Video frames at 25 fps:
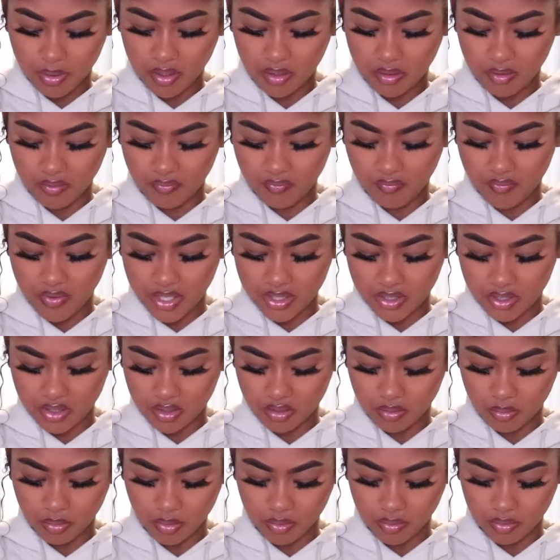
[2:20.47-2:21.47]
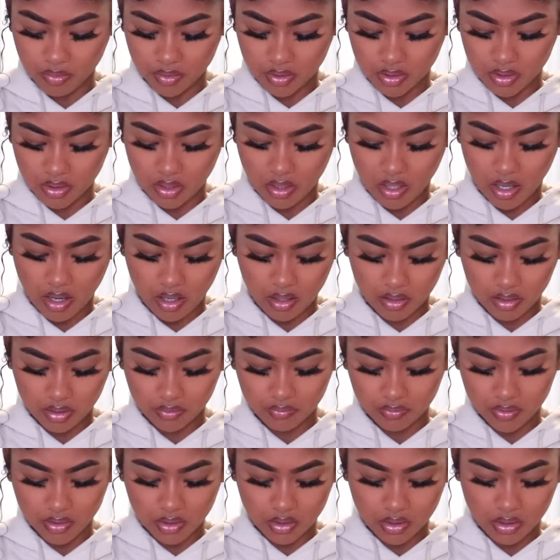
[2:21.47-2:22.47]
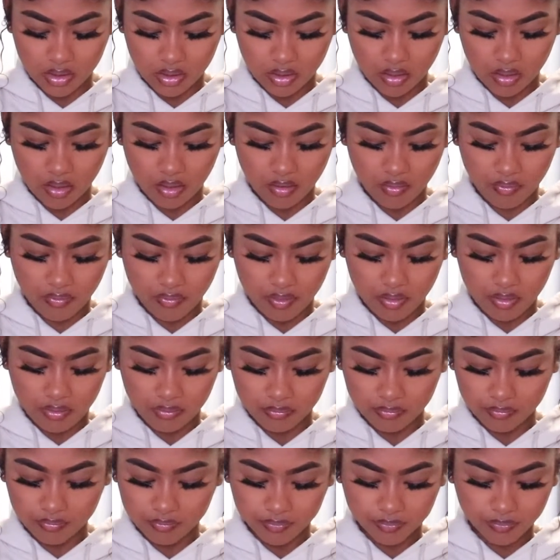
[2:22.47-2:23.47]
put vegetables and olives and stuff and